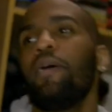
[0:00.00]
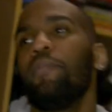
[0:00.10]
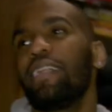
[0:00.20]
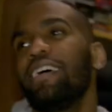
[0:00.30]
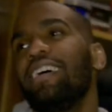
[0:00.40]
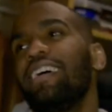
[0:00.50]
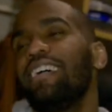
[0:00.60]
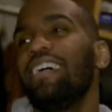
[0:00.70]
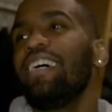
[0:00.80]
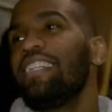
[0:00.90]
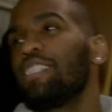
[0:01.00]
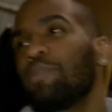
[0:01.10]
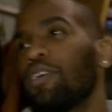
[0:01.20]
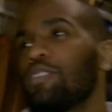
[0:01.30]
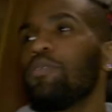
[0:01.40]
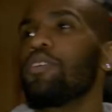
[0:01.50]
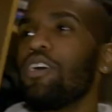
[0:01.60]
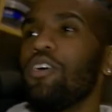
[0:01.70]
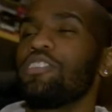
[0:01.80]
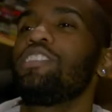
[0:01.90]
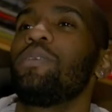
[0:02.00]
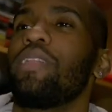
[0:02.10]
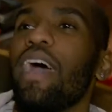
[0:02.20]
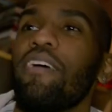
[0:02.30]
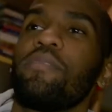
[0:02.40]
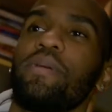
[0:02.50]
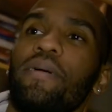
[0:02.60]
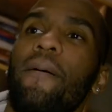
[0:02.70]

But uh, just put on some new clothes and see what they have for me.